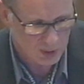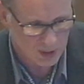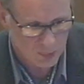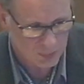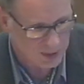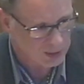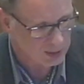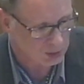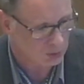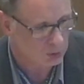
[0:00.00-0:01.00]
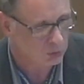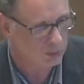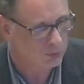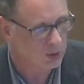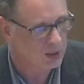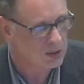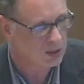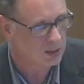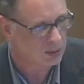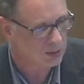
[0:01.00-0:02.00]
explaining a lot of the risk
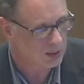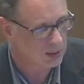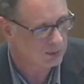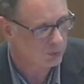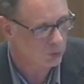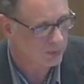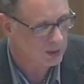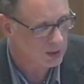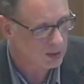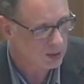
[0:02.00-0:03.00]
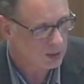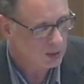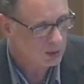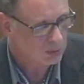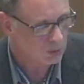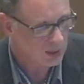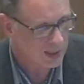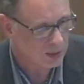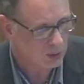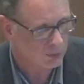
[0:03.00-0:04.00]
in Li-Fraumeni. The
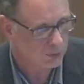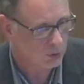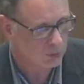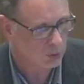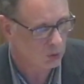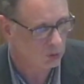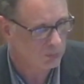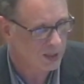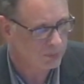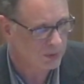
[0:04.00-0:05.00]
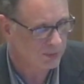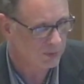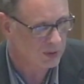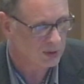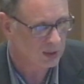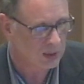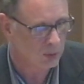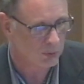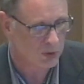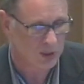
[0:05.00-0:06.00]
lack of control by p53
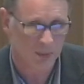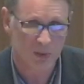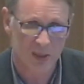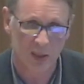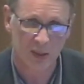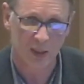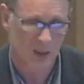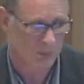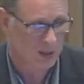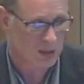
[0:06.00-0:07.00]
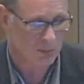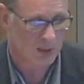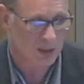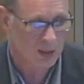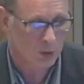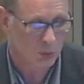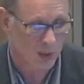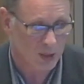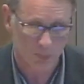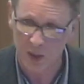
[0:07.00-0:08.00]
over stem cell dynamics may lead to
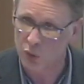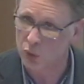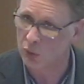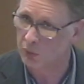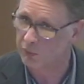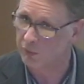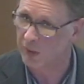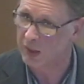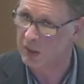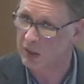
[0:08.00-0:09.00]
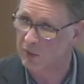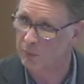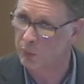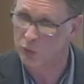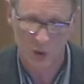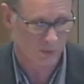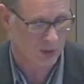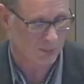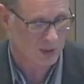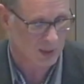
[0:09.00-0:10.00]
expansion of excessive pools of
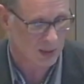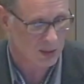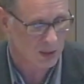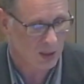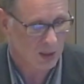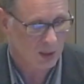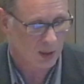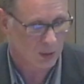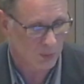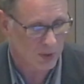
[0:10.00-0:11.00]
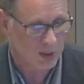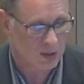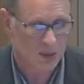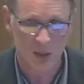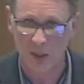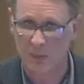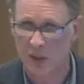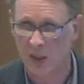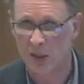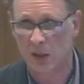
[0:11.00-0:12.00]
stem cells, and within these stem
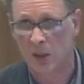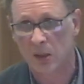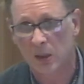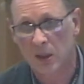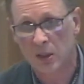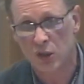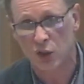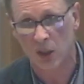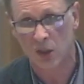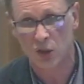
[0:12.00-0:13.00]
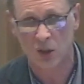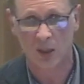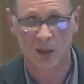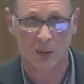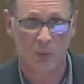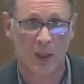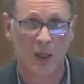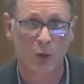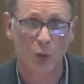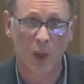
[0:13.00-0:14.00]
cells, increased change that they will
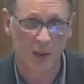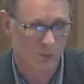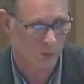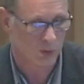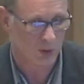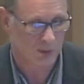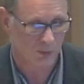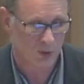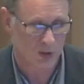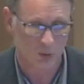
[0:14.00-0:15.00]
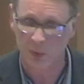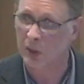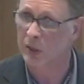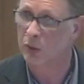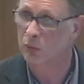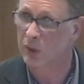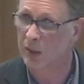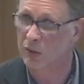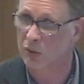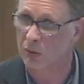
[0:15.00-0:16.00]
acquire further events that would lead to
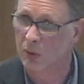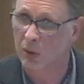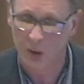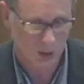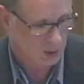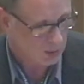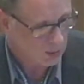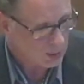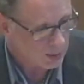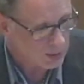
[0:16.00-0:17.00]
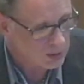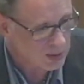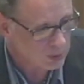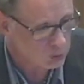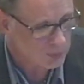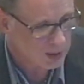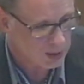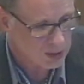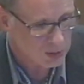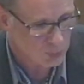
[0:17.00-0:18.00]
cancer. And the other
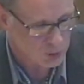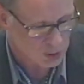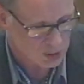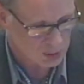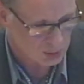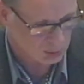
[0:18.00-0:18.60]
mechanism, which is